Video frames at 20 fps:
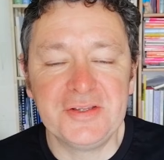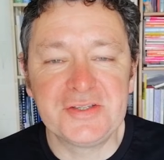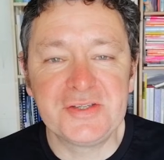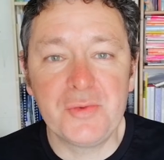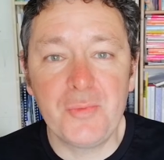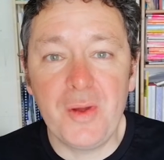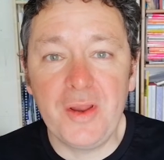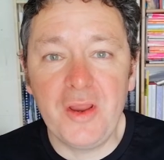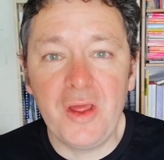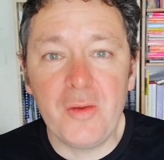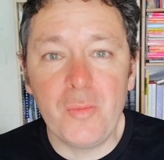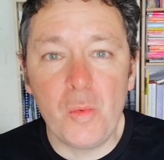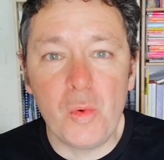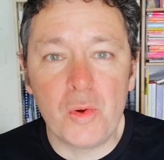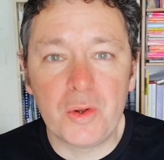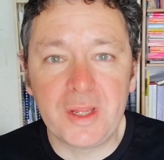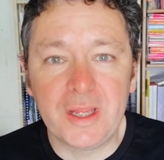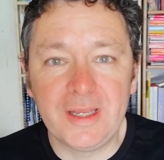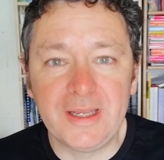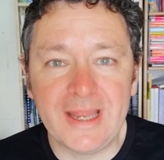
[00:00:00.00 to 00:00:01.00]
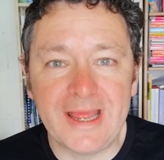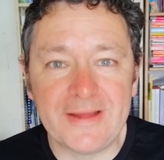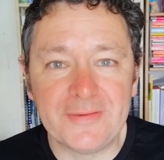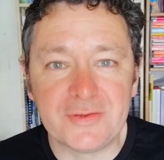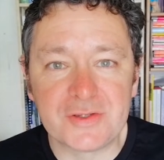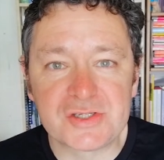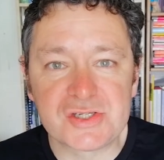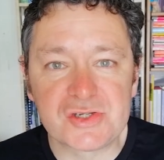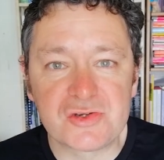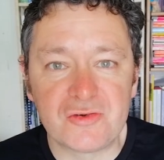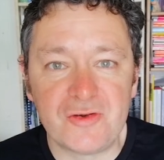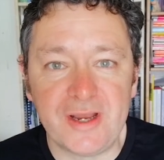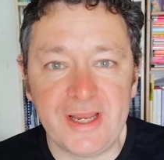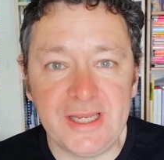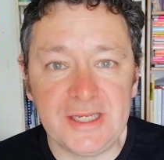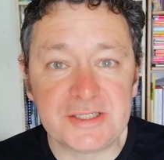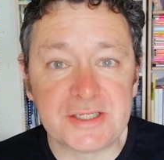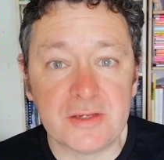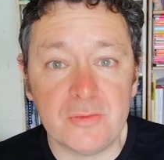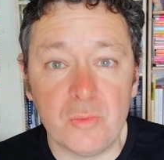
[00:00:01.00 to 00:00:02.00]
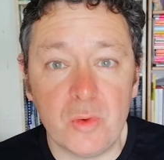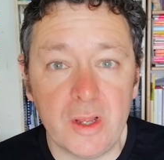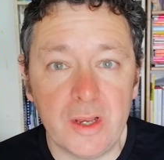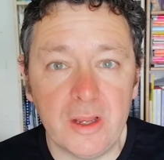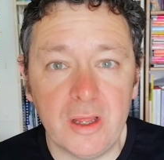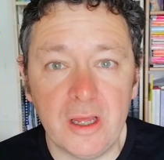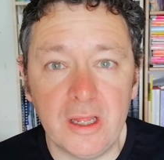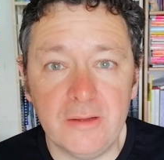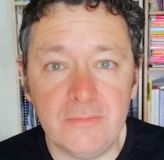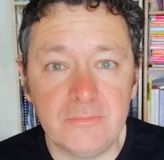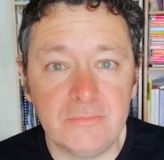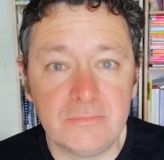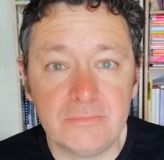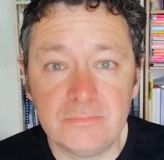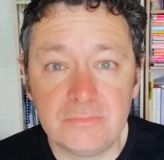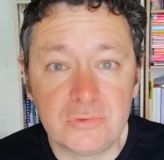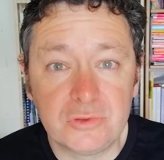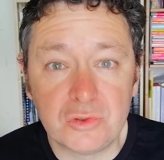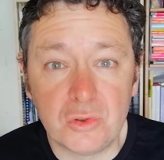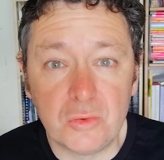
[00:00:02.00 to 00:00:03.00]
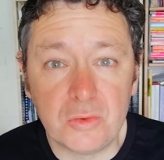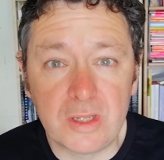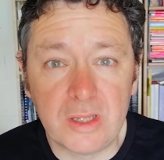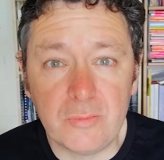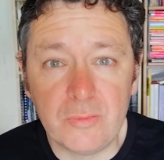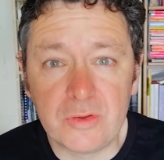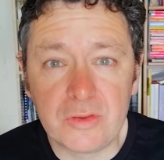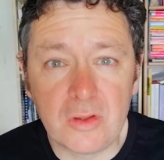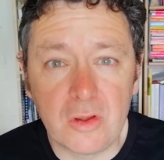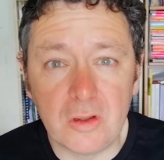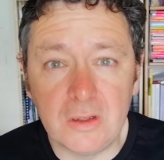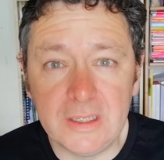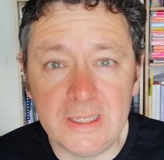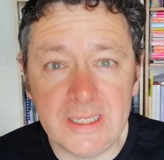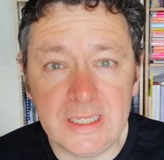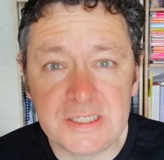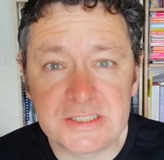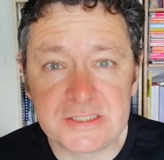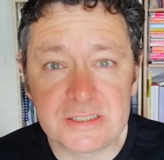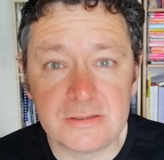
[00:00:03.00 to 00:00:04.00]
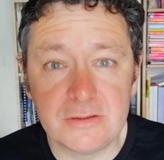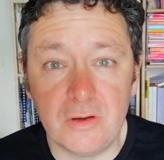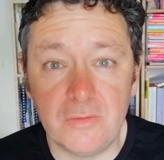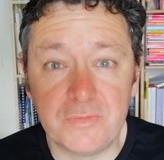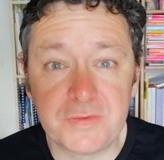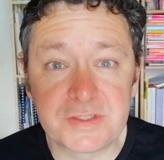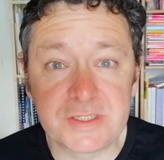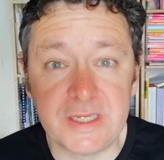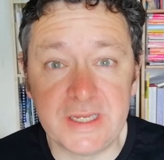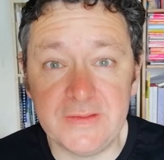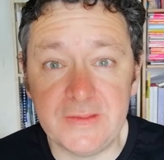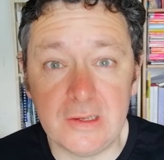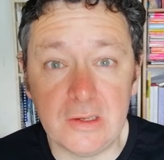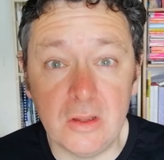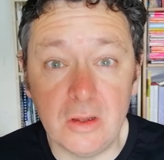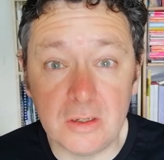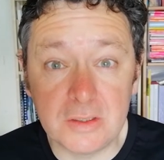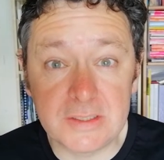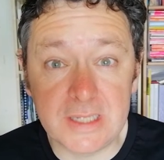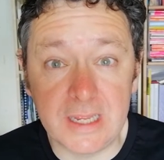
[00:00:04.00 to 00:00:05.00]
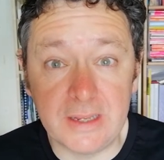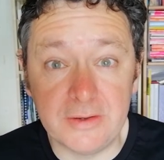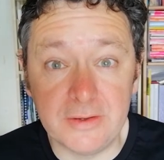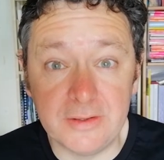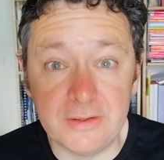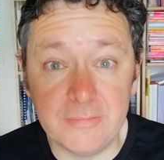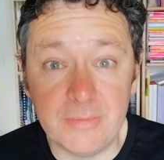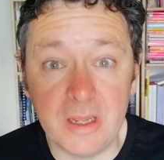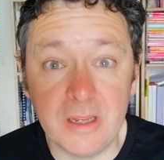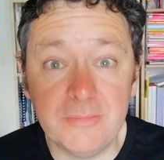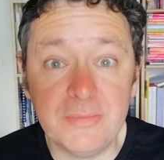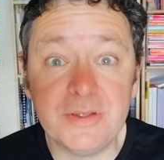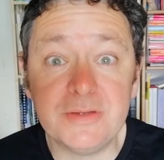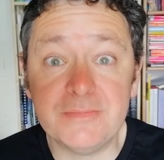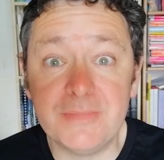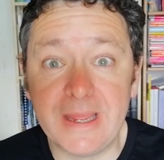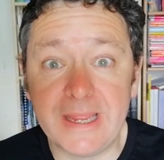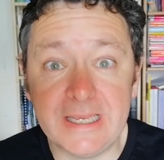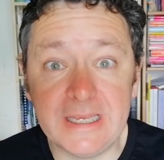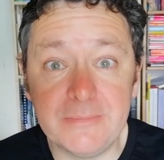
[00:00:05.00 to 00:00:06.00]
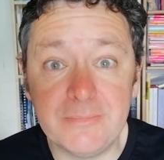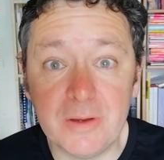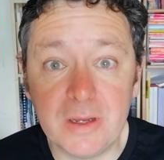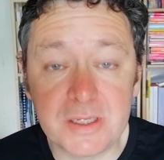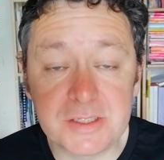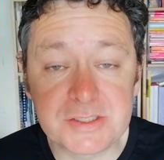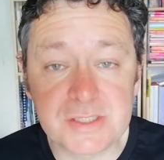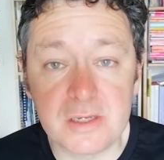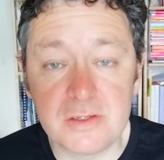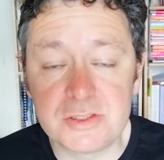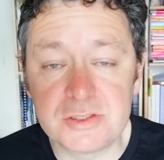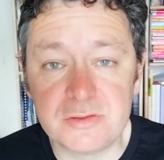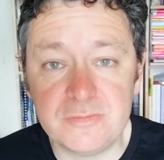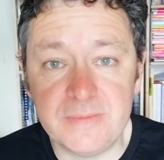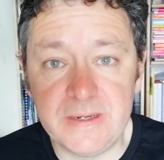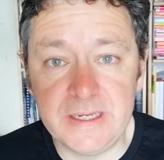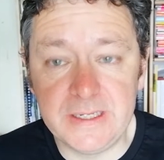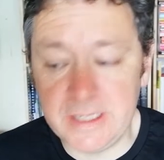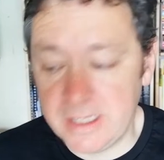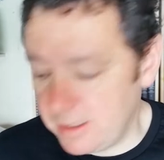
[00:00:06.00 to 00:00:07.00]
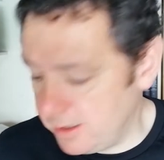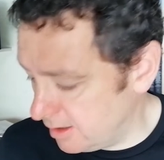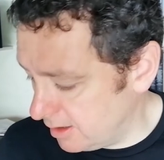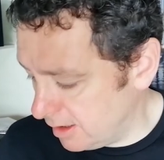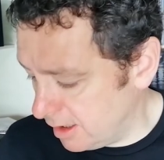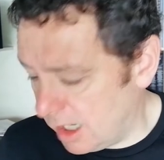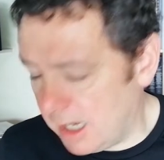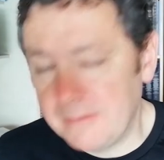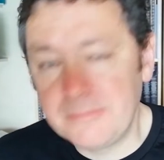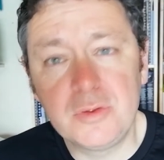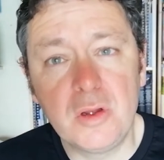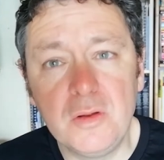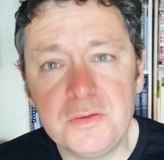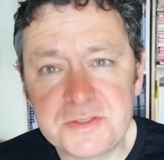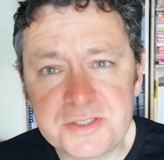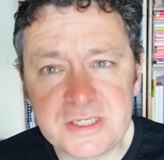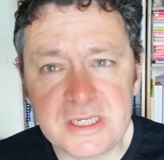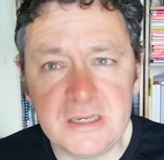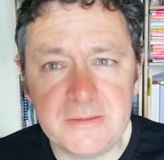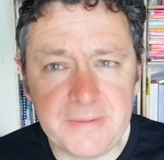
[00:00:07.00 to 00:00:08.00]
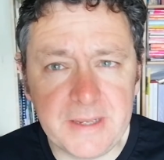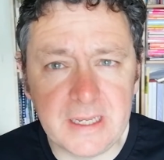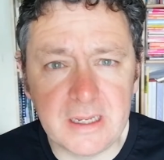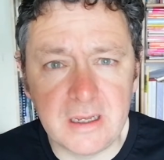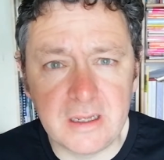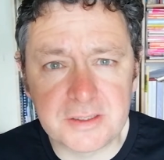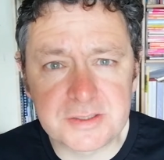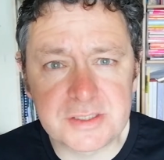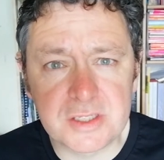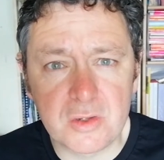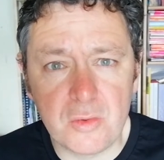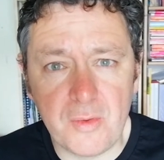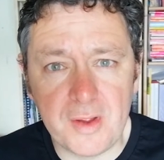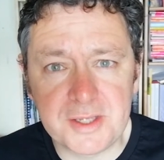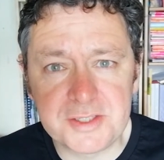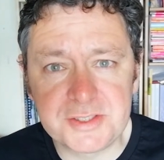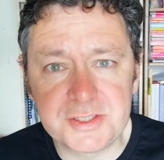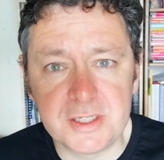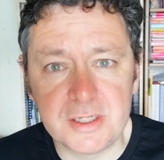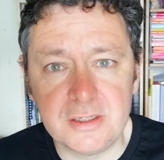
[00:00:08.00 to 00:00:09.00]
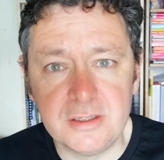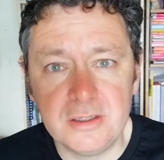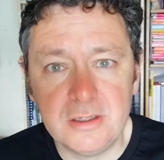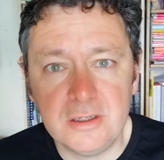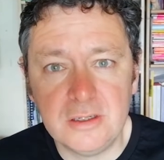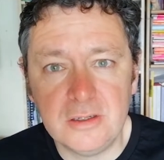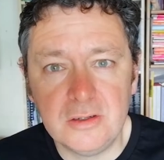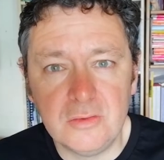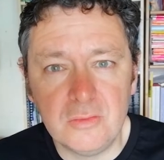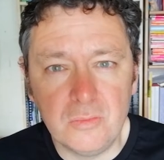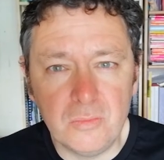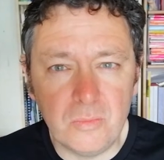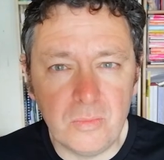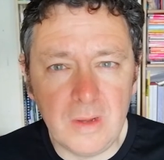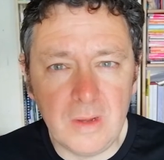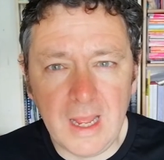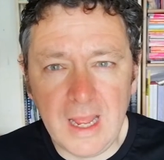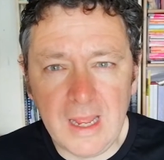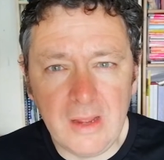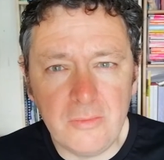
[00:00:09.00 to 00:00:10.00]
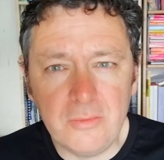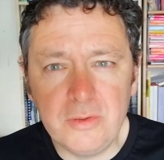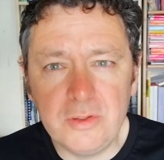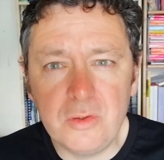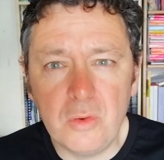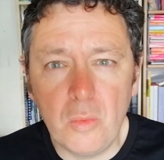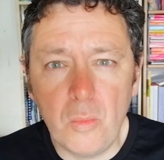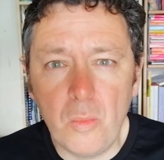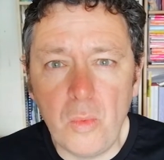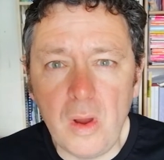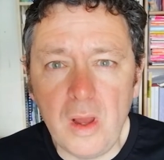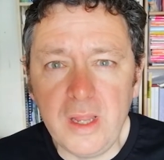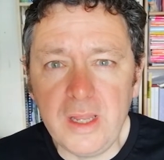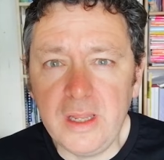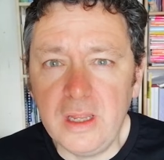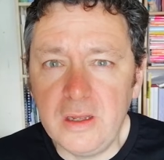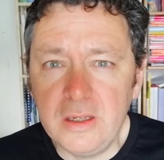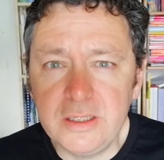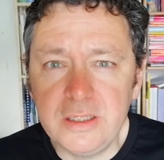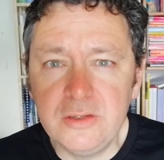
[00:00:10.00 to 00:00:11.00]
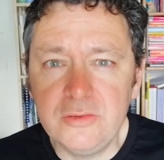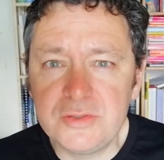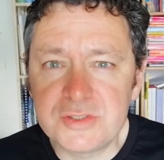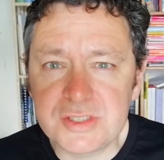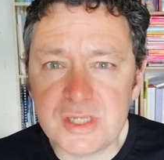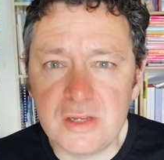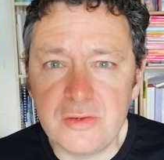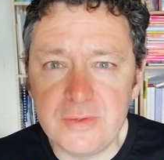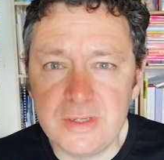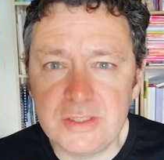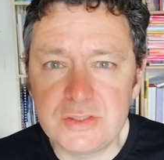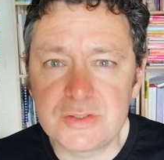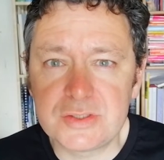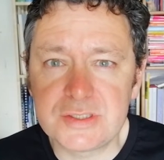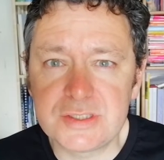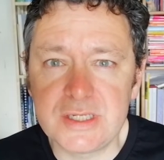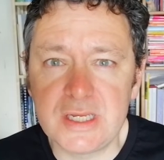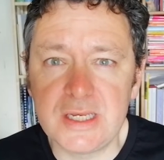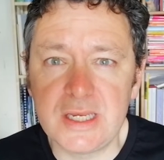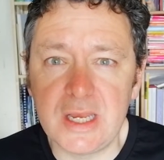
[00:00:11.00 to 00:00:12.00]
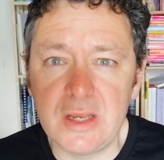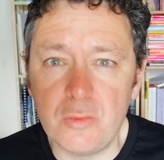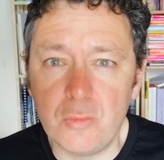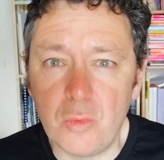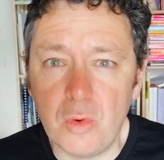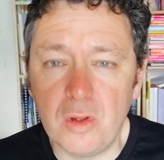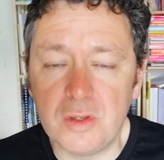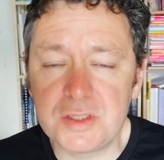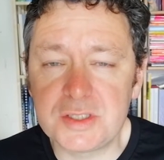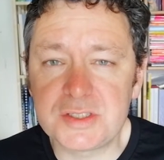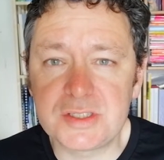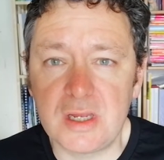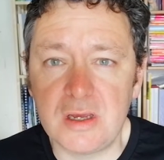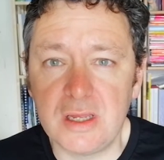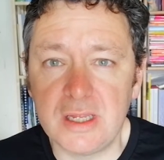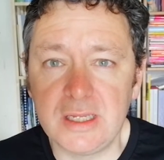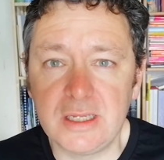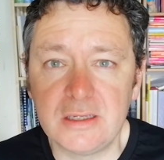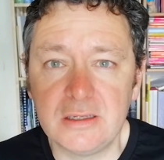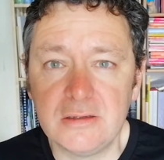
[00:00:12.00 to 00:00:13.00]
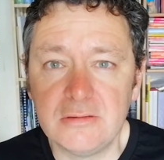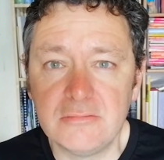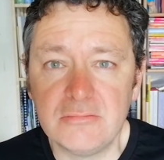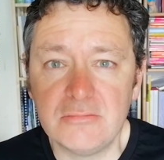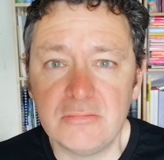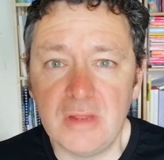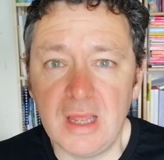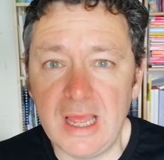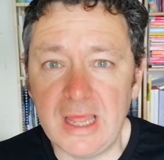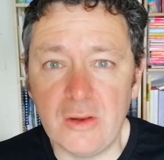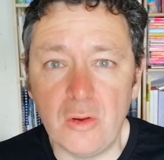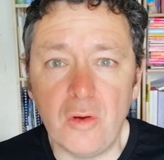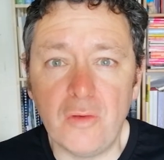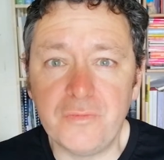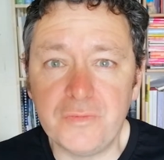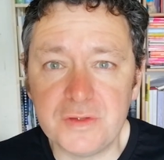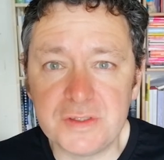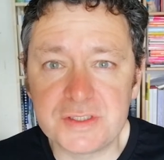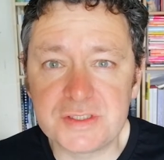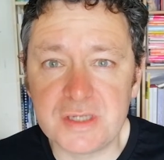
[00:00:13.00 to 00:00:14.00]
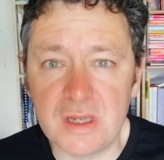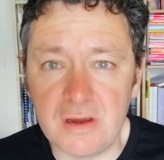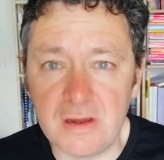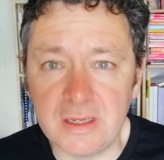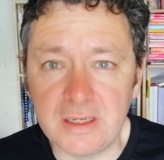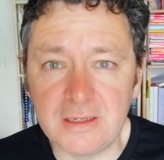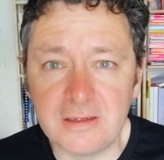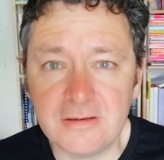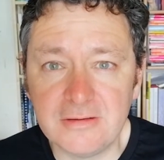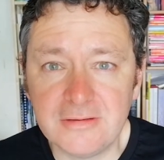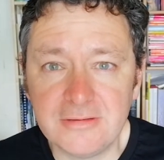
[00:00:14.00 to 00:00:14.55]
So when I'm walking down the street and when I'm talking with colleagues, obviously in the lockdown at the moment, mainly by social media, I'm constantly being asked the question, Howard, why are you so interested in Wat's Dyke and Offa's Dyke?